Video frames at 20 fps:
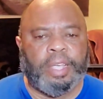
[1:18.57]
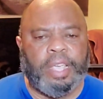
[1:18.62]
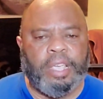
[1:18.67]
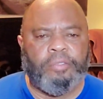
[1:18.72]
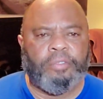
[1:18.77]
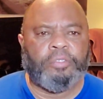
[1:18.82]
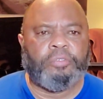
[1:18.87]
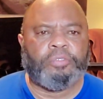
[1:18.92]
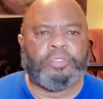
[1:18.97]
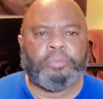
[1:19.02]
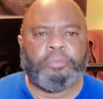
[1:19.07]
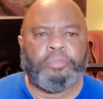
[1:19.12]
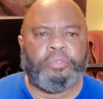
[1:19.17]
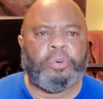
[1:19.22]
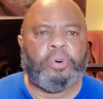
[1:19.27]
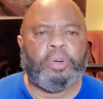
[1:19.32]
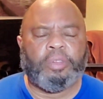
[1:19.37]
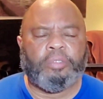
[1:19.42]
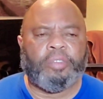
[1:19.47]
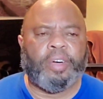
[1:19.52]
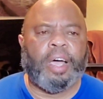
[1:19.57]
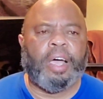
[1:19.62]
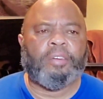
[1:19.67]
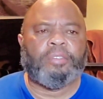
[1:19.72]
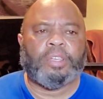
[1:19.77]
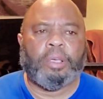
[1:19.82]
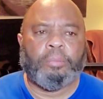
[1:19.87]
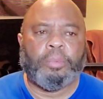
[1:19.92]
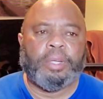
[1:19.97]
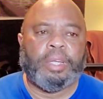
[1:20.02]
even some
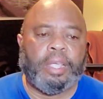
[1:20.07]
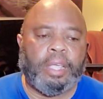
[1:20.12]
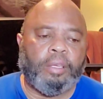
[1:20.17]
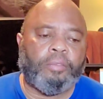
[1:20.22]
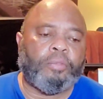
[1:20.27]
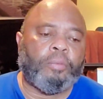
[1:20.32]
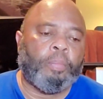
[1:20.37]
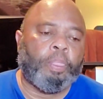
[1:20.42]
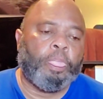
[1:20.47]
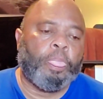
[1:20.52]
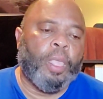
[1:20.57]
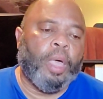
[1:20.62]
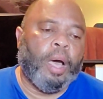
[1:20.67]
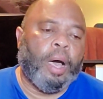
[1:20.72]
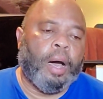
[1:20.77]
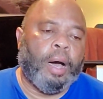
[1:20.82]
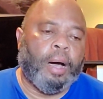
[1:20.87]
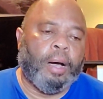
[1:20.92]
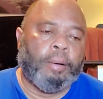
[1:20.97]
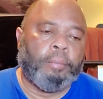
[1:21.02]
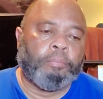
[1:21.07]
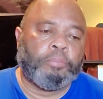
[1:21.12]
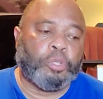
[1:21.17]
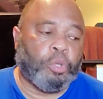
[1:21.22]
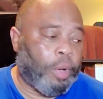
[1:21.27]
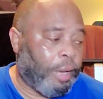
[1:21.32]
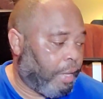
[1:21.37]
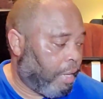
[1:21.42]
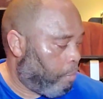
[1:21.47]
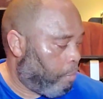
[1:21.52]
45s, I believe. So I